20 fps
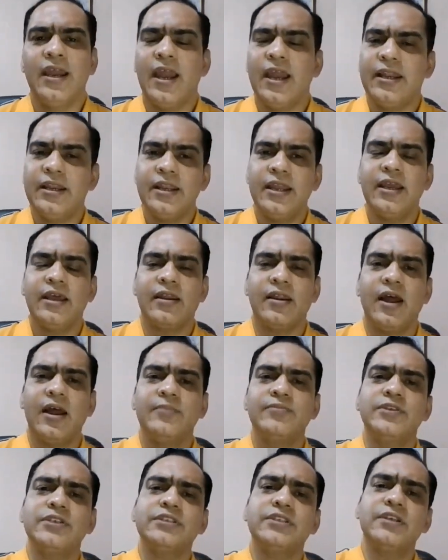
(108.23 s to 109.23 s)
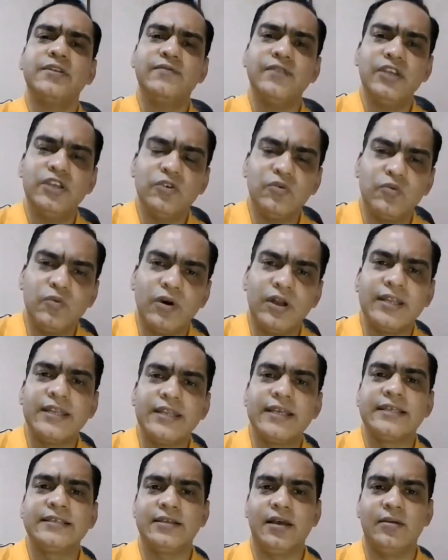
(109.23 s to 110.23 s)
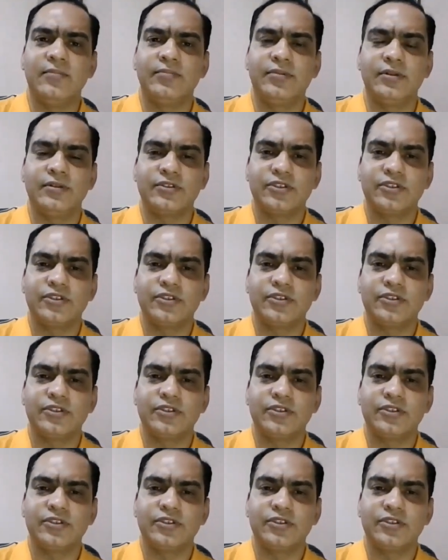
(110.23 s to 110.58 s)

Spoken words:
And here, I'm just giving you one example